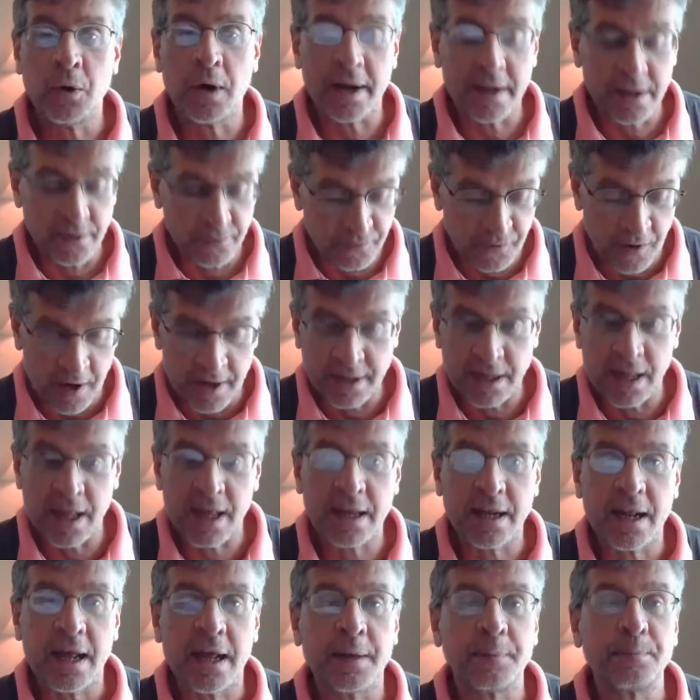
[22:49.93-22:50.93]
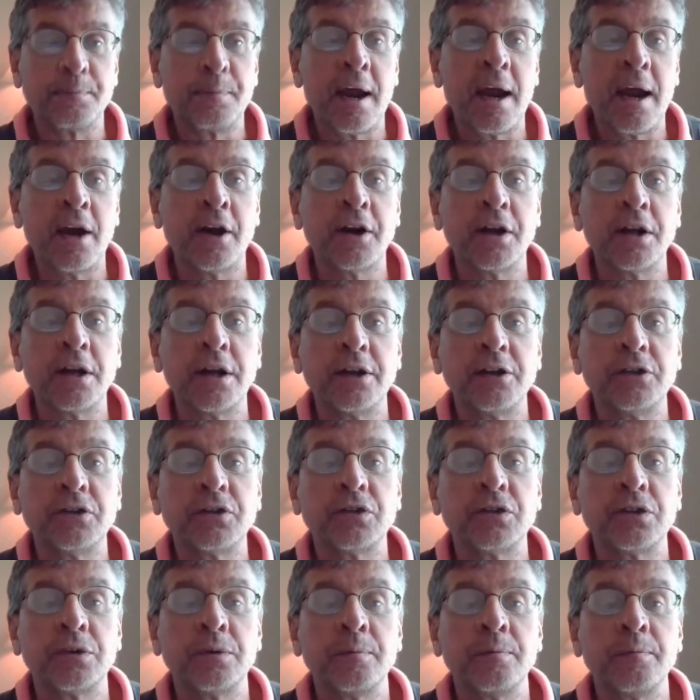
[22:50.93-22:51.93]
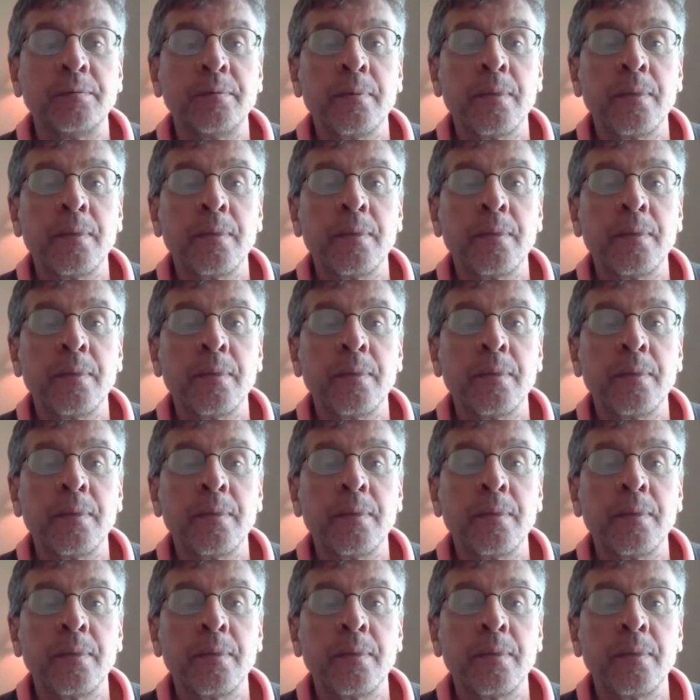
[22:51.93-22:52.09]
where I can find that? At Paradise.